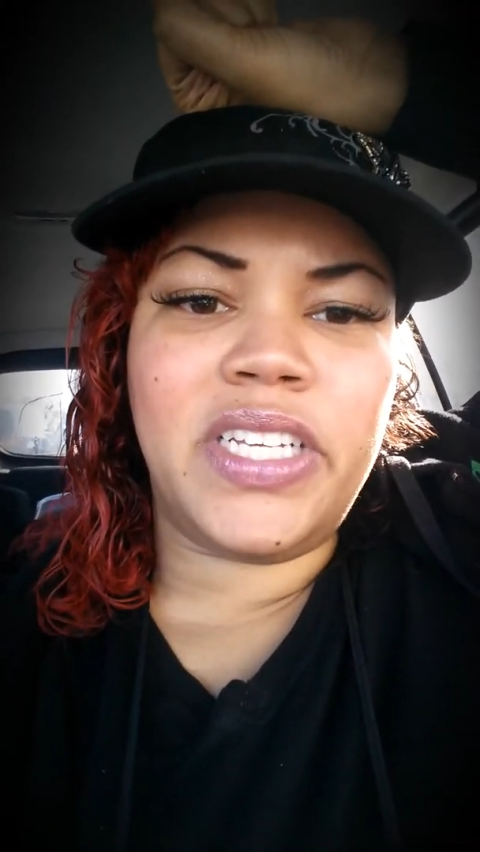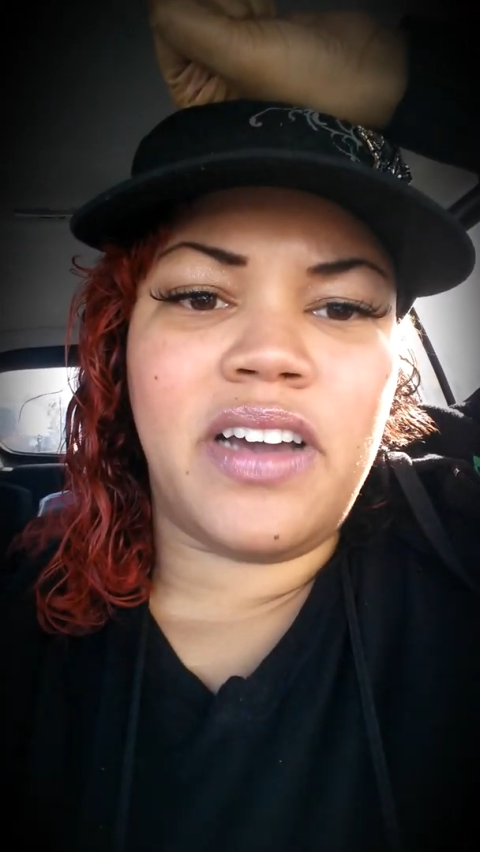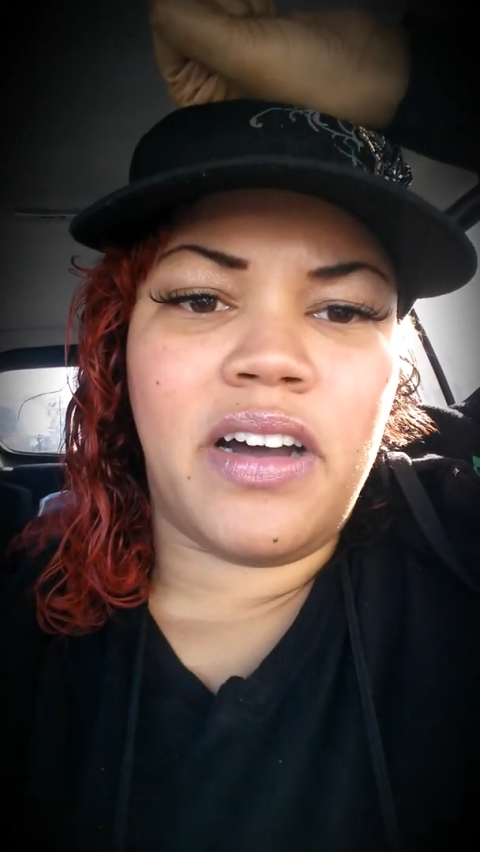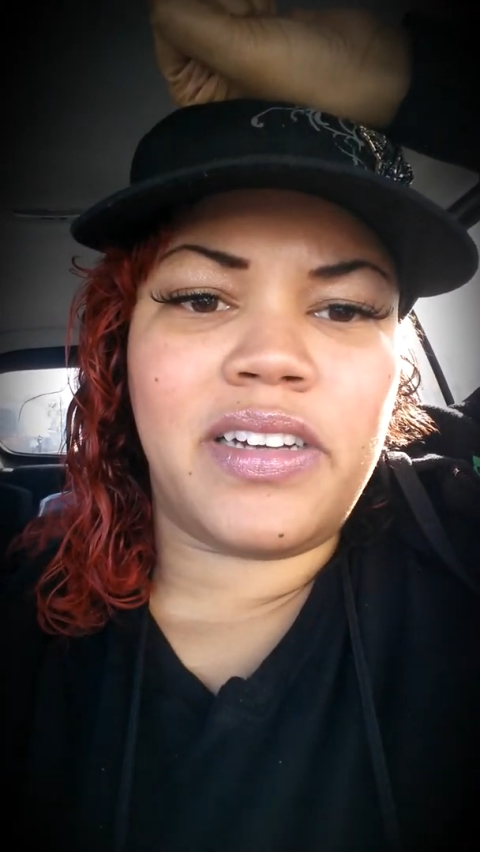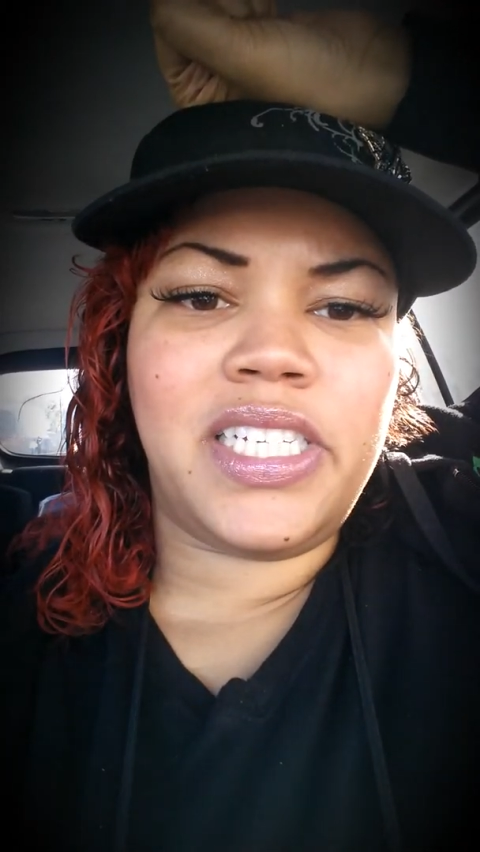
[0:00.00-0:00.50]

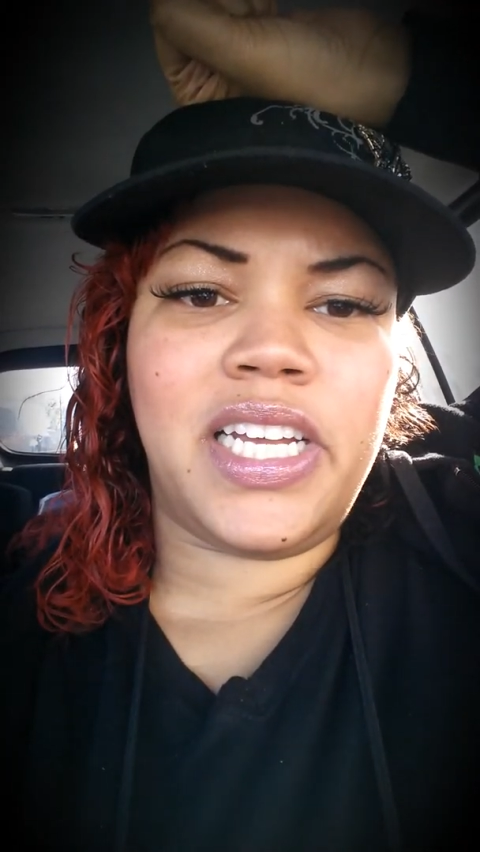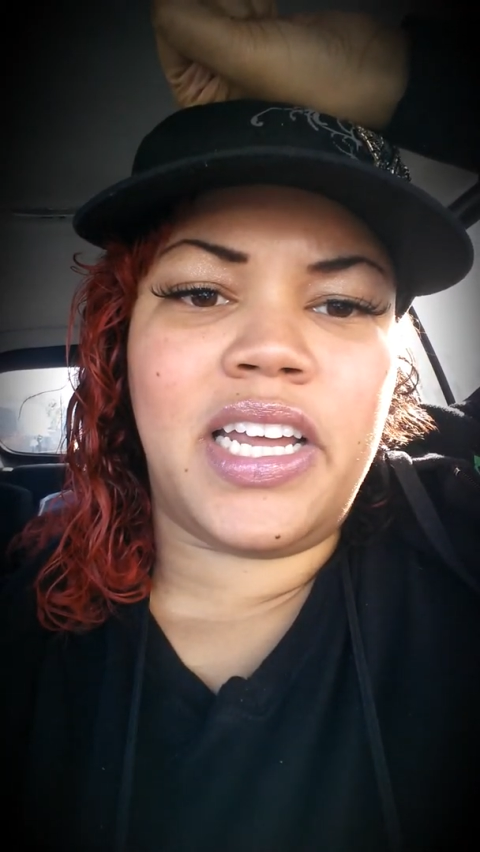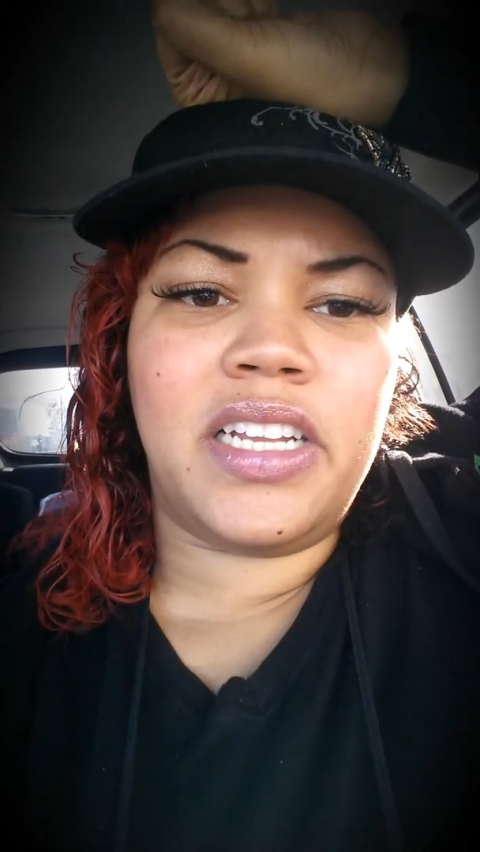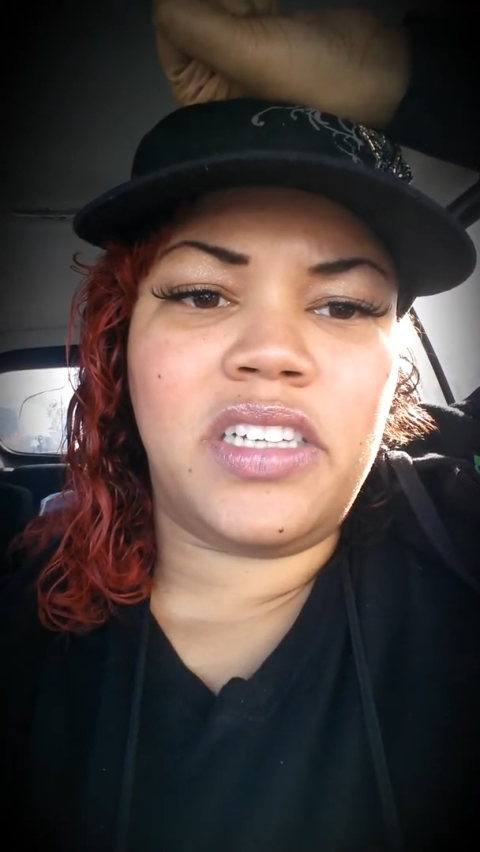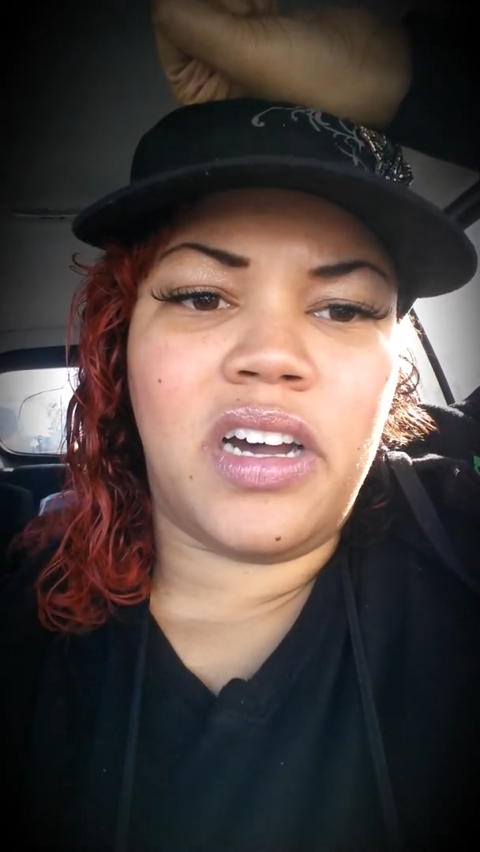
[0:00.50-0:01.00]
dog shit
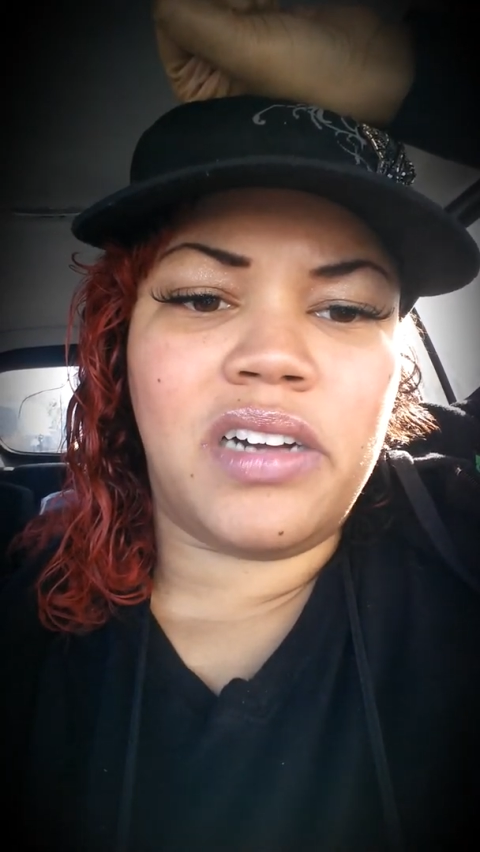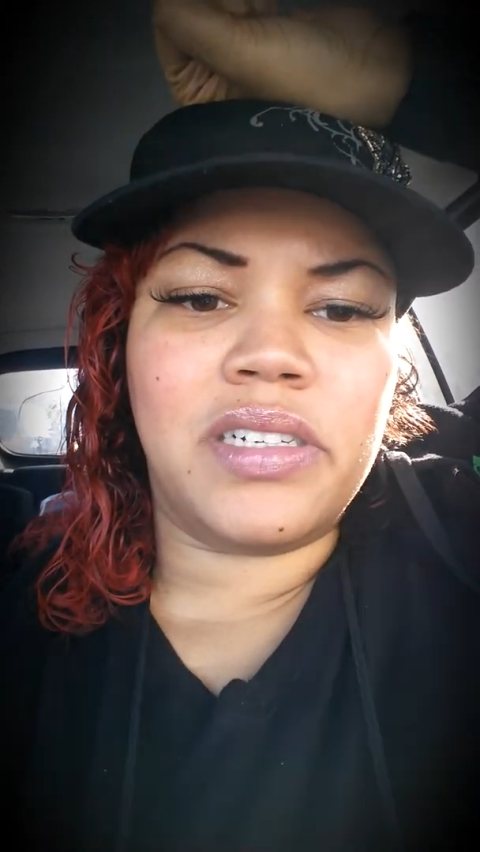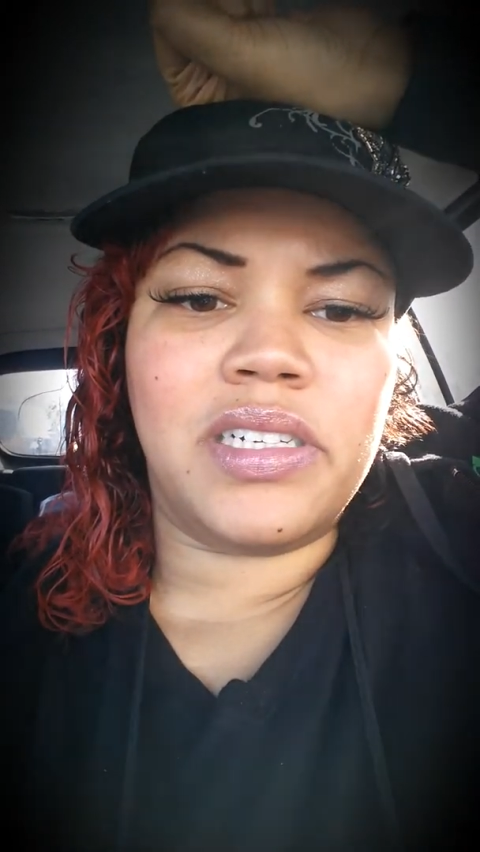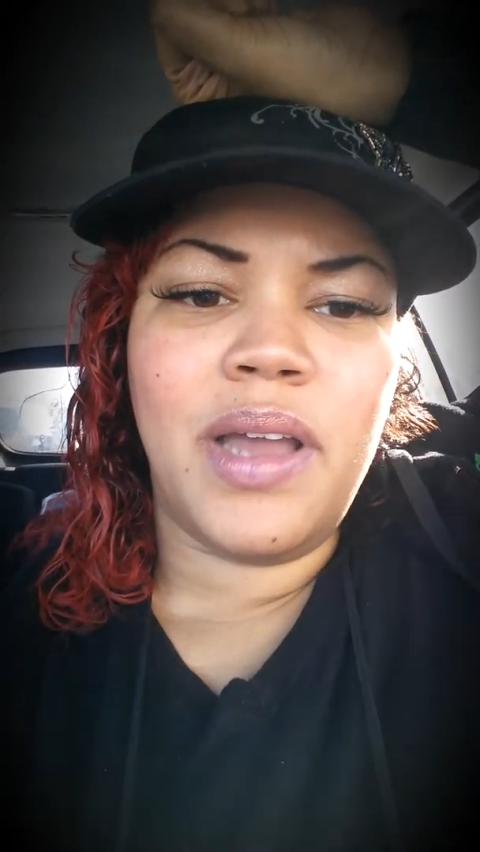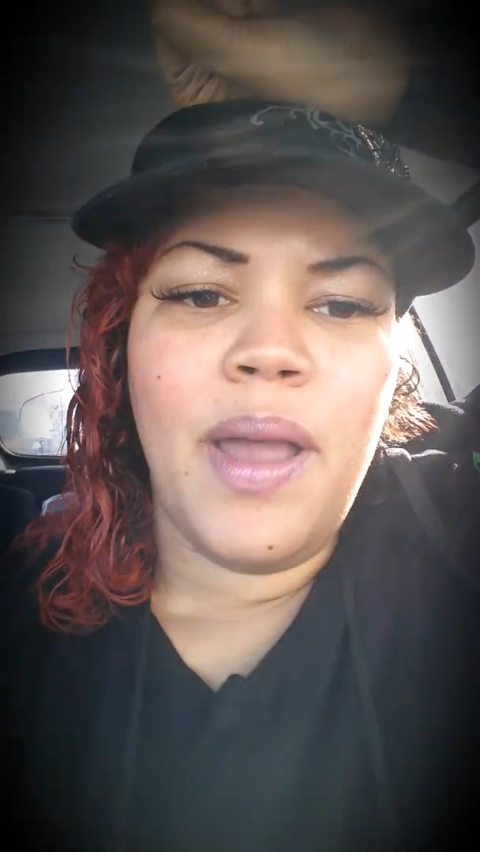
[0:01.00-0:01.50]
out of Tara.